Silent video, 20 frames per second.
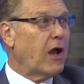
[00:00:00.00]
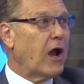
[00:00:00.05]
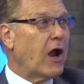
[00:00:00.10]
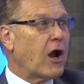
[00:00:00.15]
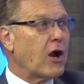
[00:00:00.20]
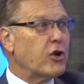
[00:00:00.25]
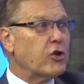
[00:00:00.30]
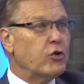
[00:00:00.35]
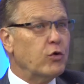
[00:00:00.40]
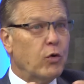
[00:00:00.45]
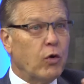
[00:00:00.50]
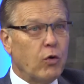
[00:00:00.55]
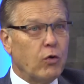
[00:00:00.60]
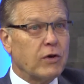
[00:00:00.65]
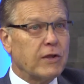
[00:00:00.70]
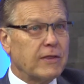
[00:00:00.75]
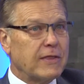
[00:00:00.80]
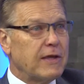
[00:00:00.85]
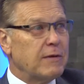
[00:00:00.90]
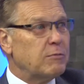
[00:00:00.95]
Are you
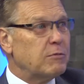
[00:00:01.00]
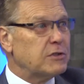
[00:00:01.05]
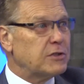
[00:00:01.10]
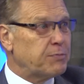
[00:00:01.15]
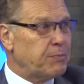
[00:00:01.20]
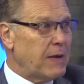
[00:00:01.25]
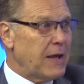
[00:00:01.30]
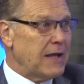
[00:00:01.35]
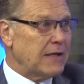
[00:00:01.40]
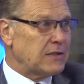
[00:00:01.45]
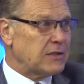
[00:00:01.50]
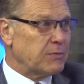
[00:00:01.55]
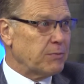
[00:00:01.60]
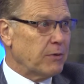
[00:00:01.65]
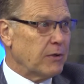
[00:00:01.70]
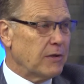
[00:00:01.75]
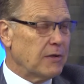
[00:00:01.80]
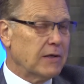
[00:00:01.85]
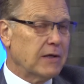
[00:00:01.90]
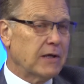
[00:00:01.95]
holding them responsible?